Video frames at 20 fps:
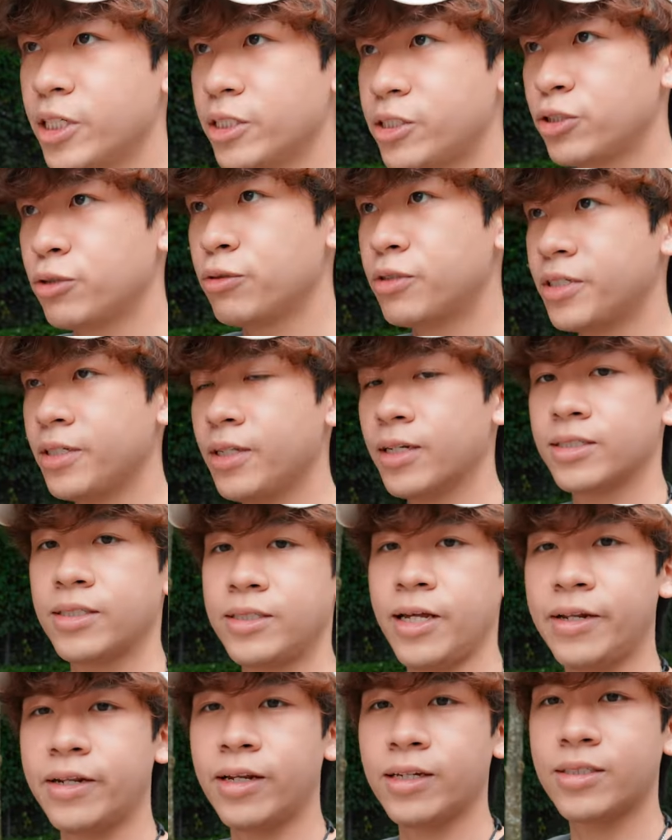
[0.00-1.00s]
just using a
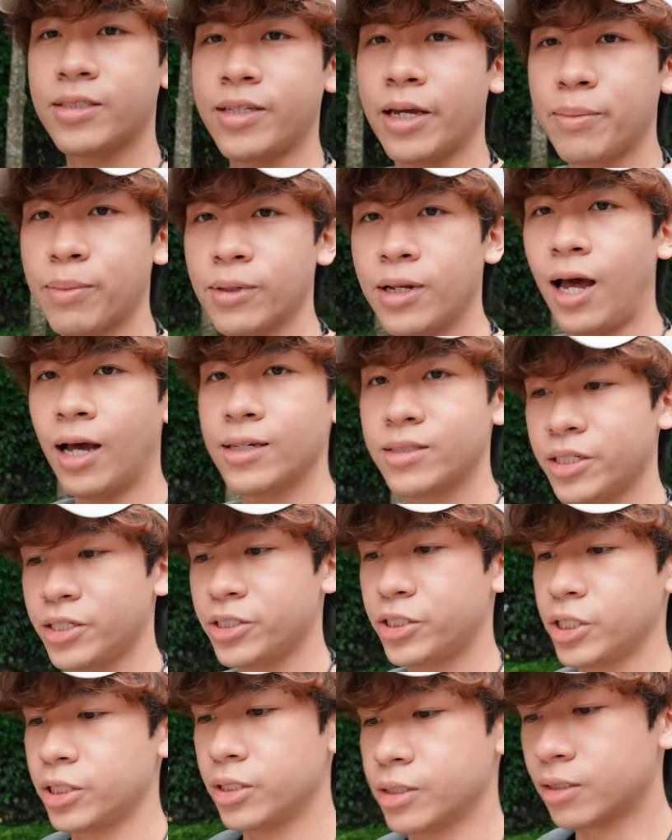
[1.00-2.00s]
standard
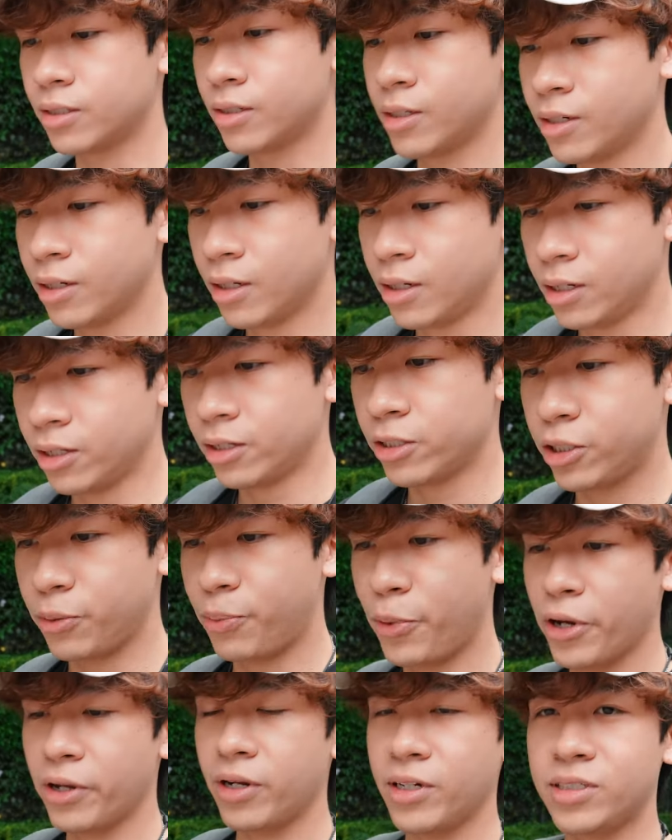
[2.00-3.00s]
stabilization. To
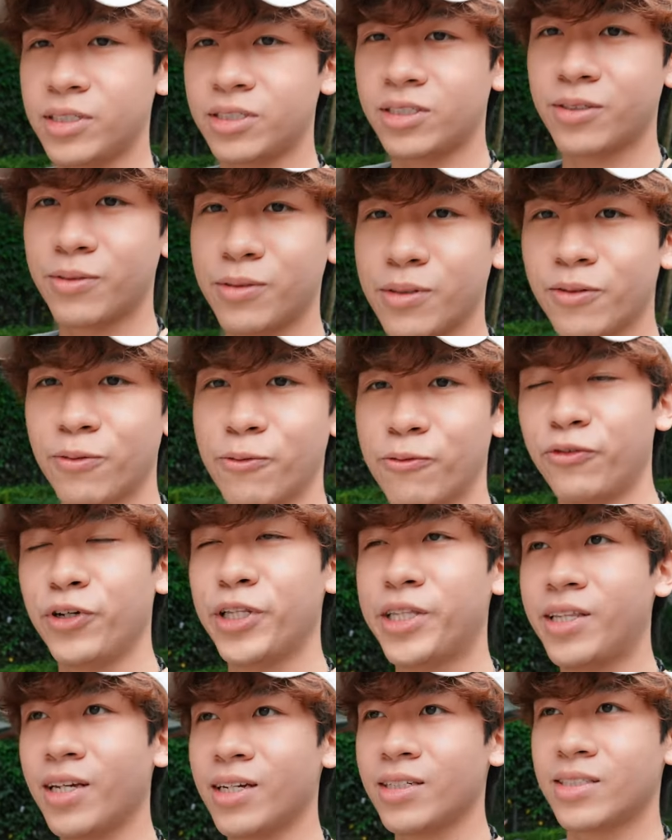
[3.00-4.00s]
be honest,
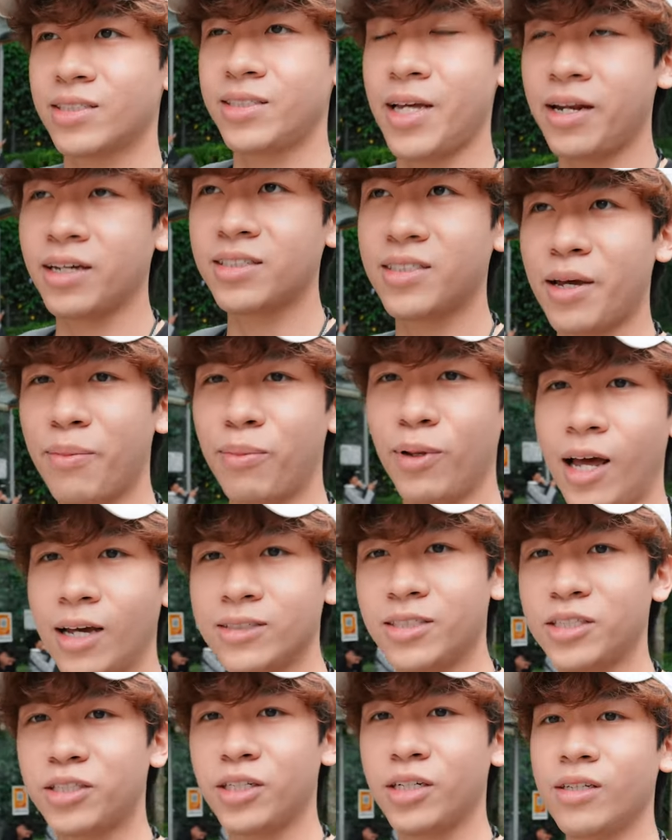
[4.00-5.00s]
with the standard
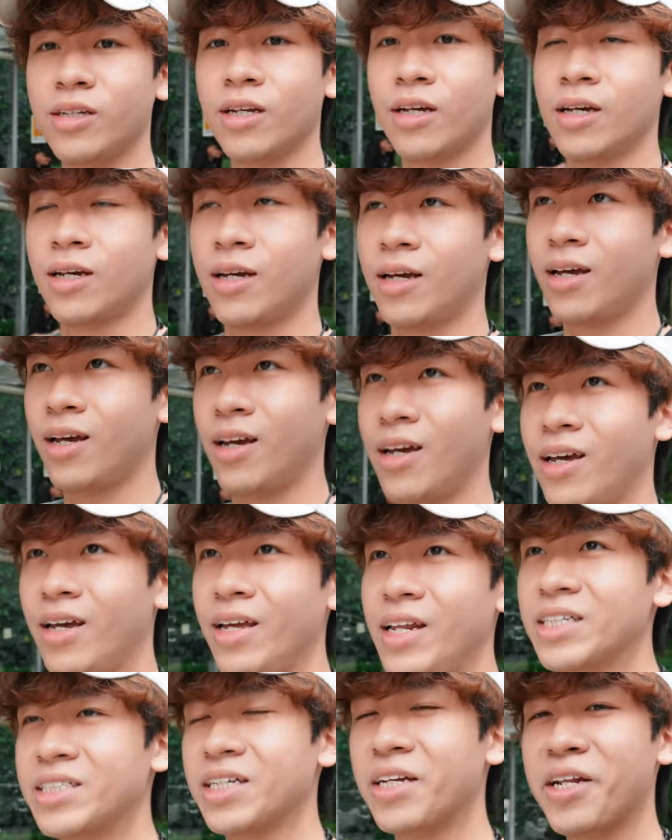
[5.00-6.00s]
stabilization,
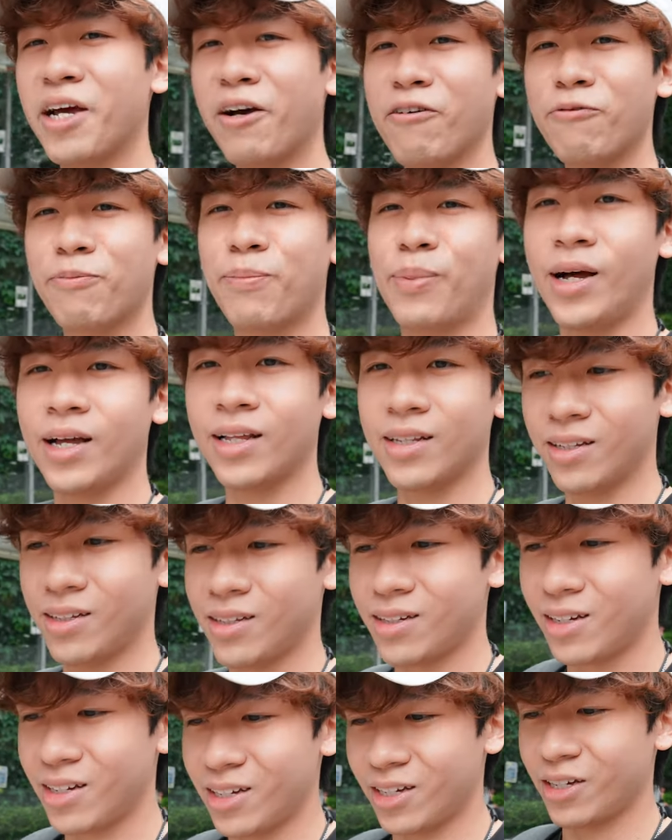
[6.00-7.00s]
it is enough, but
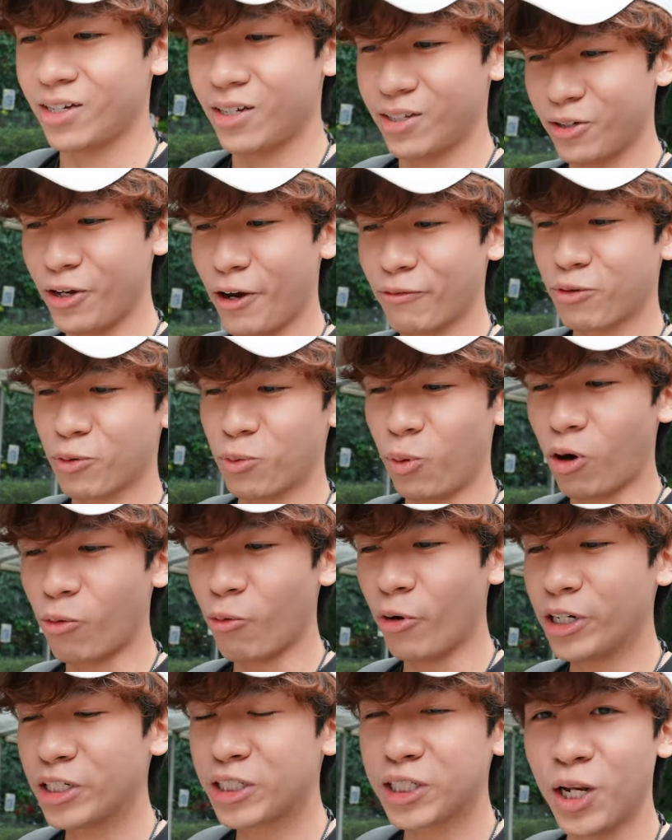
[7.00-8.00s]
you have to walk
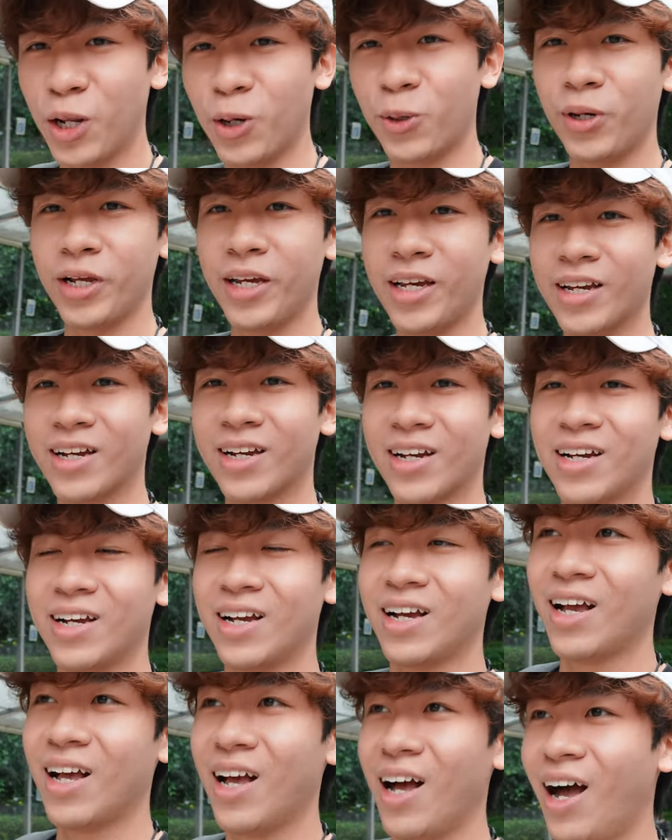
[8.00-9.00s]
very slowly.
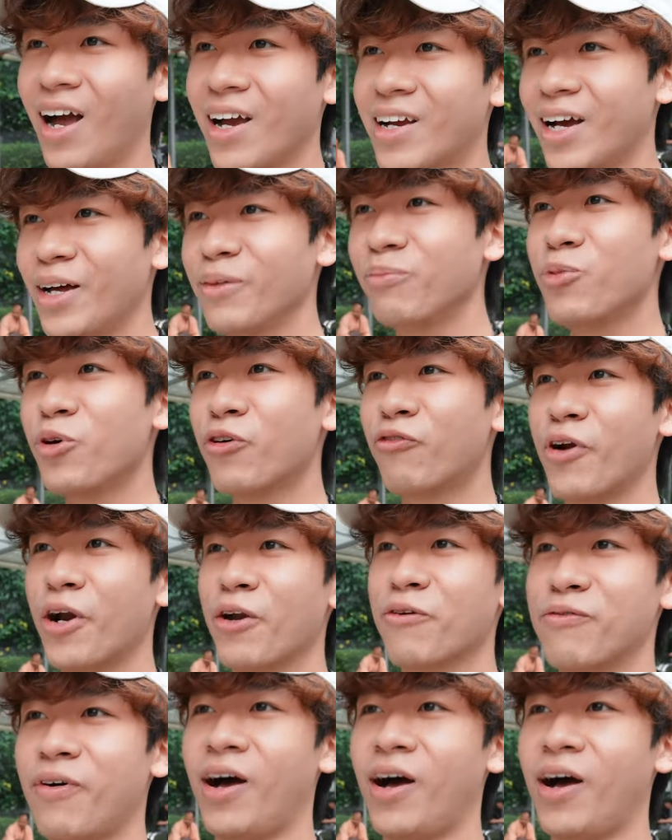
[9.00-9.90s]
I can't move very